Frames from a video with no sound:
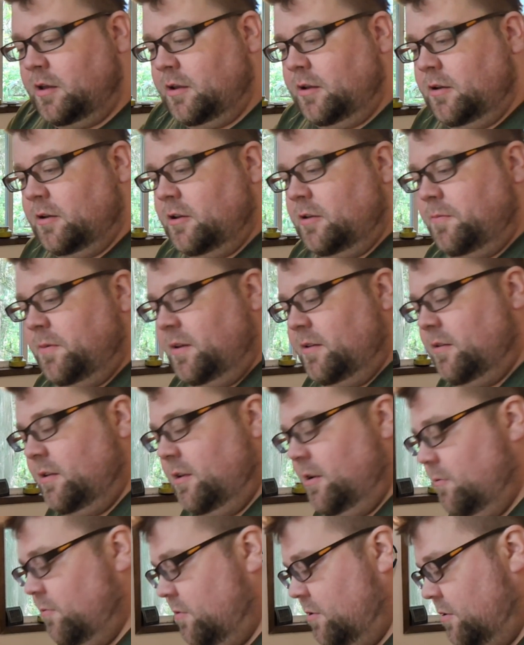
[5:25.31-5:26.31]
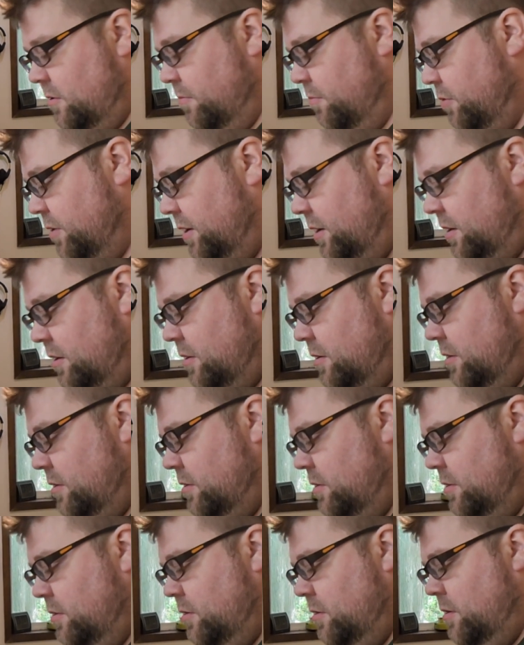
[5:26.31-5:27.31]
USB-C wall brick.
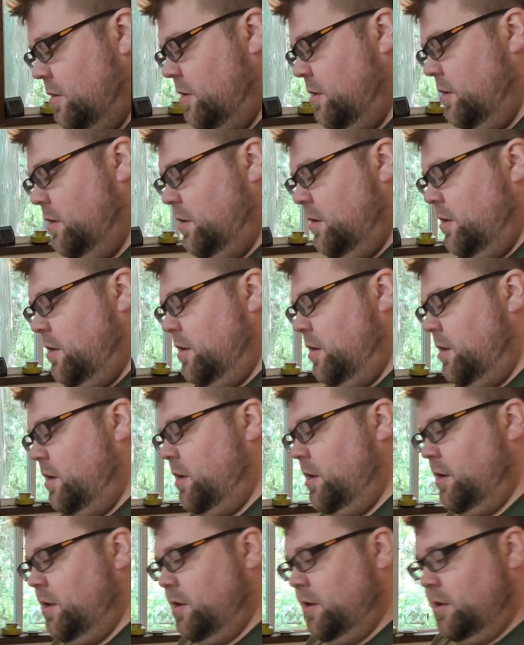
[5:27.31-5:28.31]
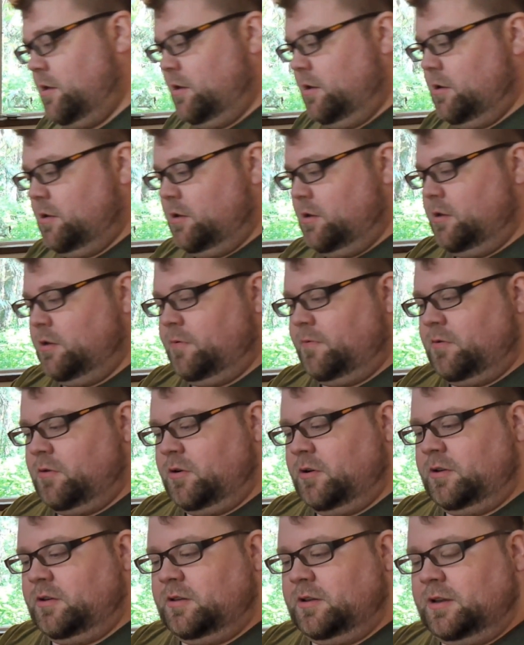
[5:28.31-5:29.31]
And of
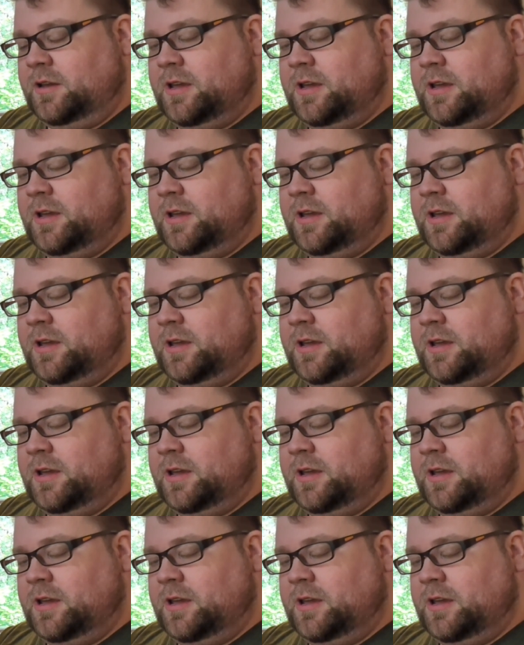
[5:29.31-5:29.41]
course the